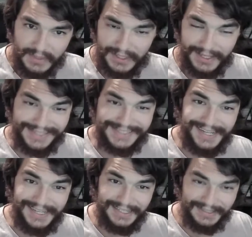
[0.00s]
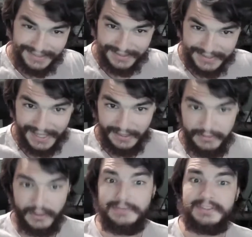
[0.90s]
it's not that
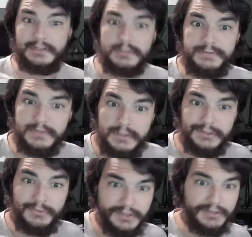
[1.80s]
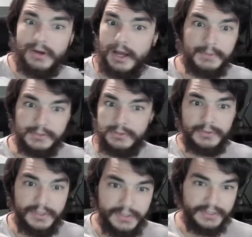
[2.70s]
life starts flowing with
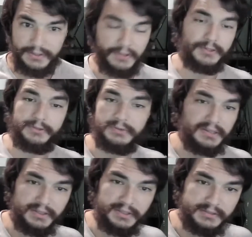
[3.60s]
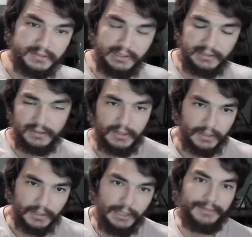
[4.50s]
opportunities and all the great things. Like,
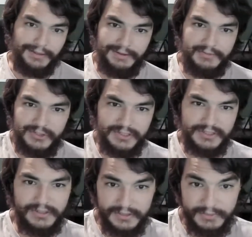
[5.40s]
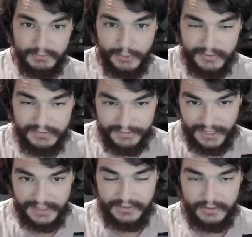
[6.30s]
life just starts moving
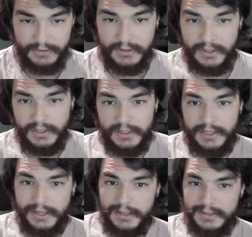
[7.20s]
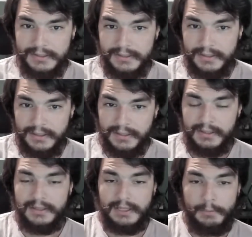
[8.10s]
faster, and
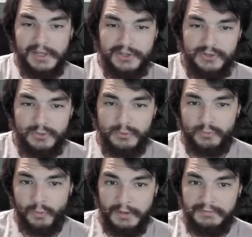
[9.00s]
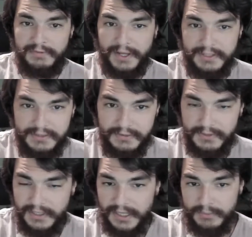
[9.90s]
it makes you run faster,
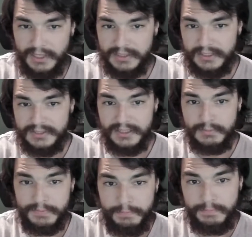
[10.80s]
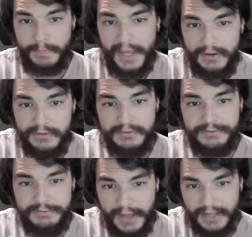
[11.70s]
right? Ed Milet said, pedal
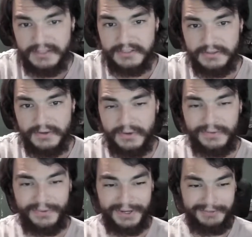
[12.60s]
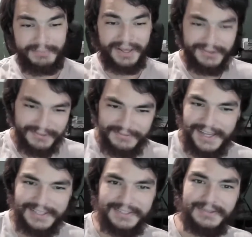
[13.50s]
faster, right? Pedal
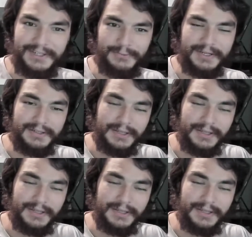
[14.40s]
faster. Like when